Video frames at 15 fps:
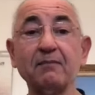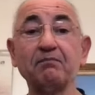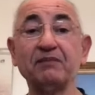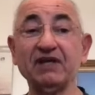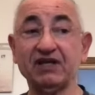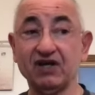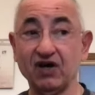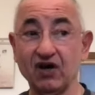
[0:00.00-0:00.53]

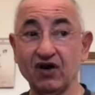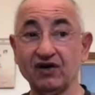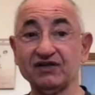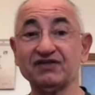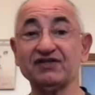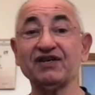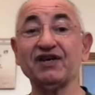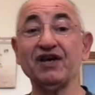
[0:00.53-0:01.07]

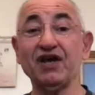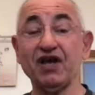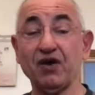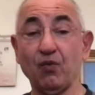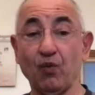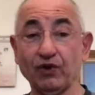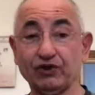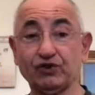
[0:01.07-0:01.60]
because
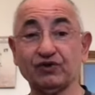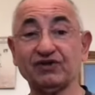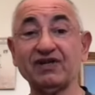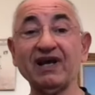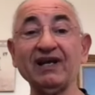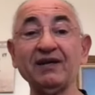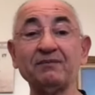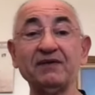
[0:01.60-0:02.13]
what you're
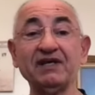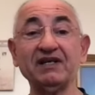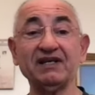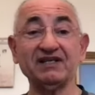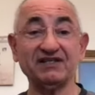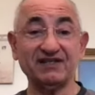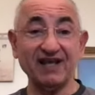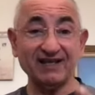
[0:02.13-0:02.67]
telling me
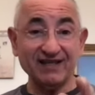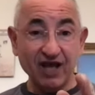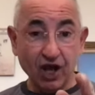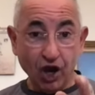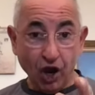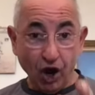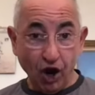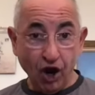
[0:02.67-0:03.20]
is that
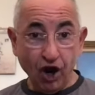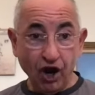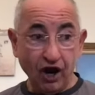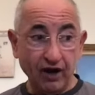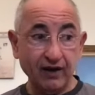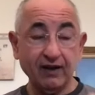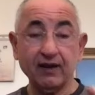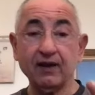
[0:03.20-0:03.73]
her
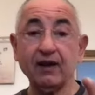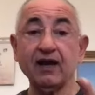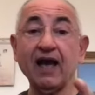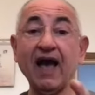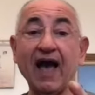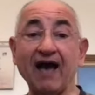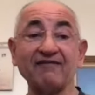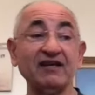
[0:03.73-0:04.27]

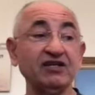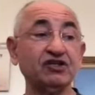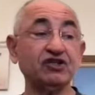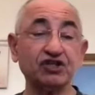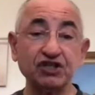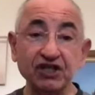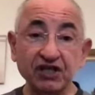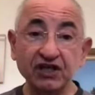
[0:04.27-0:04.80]
having
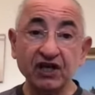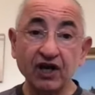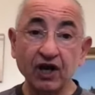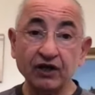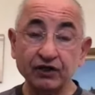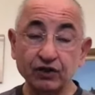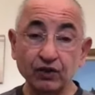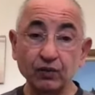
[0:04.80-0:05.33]
cheated
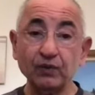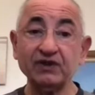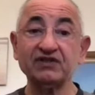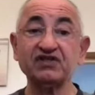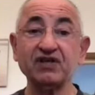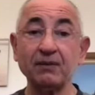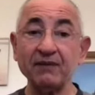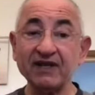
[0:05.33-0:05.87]
on you with
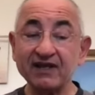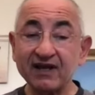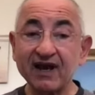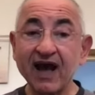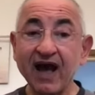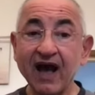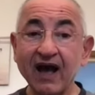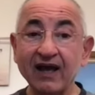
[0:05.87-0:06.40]
some other
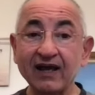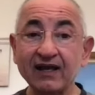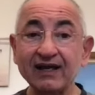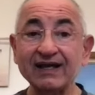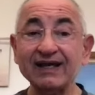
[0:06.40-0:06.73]
guy